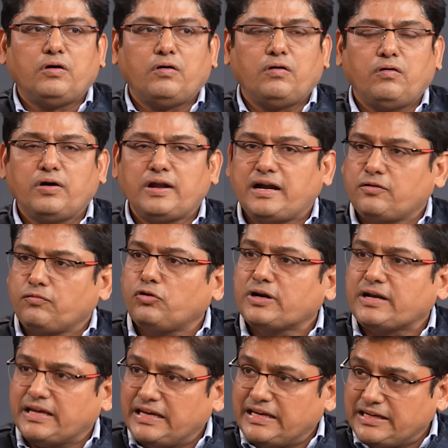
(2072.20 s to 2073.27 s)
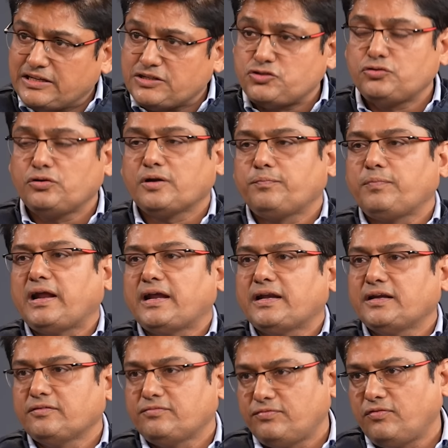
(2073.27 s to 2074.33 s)
or at what age you are
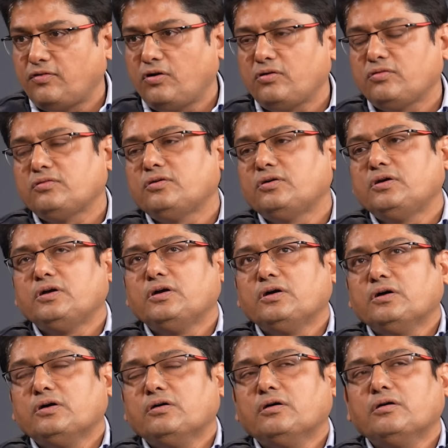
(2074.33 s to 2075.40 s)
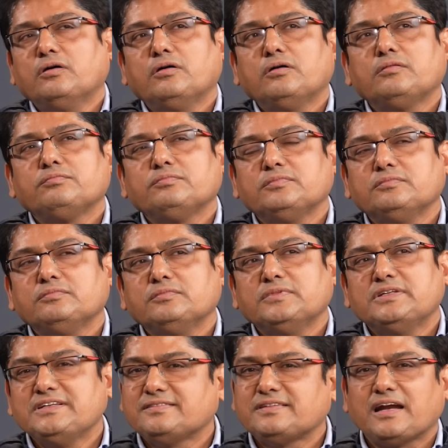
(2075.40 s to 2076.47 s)
planning for.
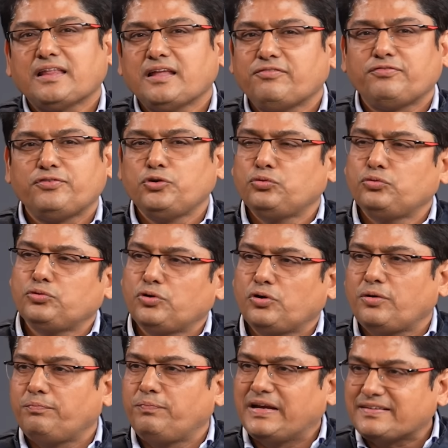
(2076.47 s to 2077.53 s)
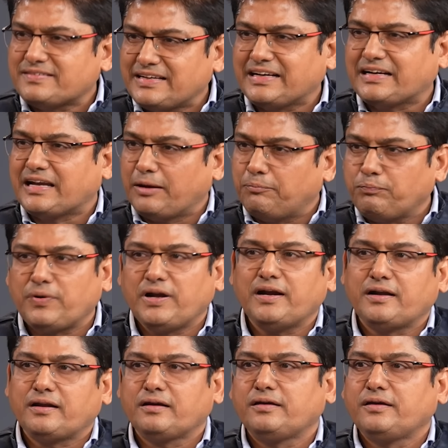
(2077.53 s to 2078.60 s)
These are the few basic
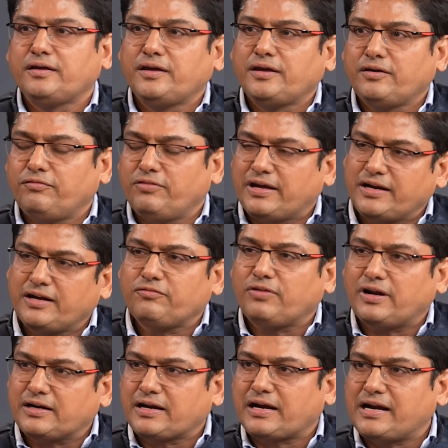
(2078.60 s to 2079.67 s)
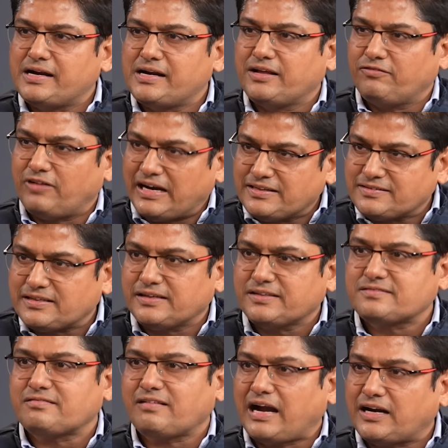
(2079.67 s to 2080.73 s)
template wherein one can devise a
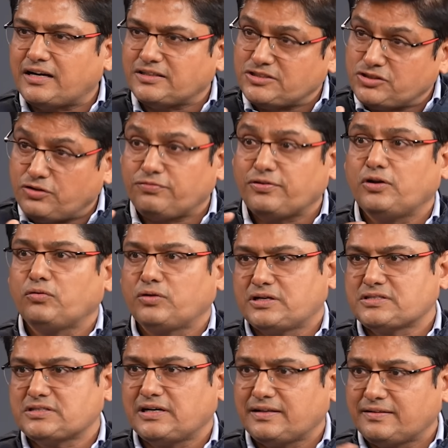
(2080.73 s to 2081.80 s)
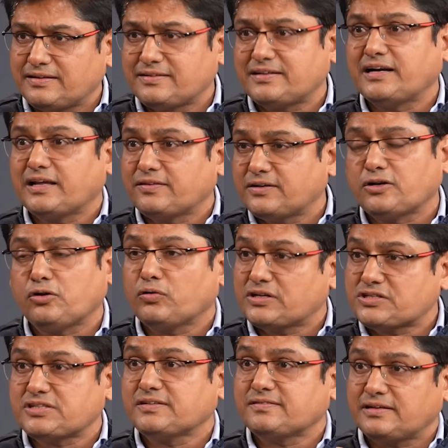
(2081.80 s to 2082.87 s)
strategy of allocation. As I said, asset
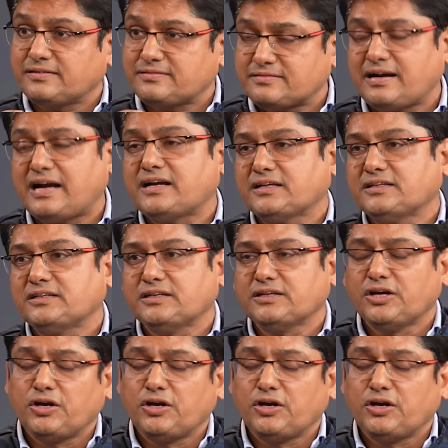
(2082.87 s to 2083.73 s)
allocation is a strategy.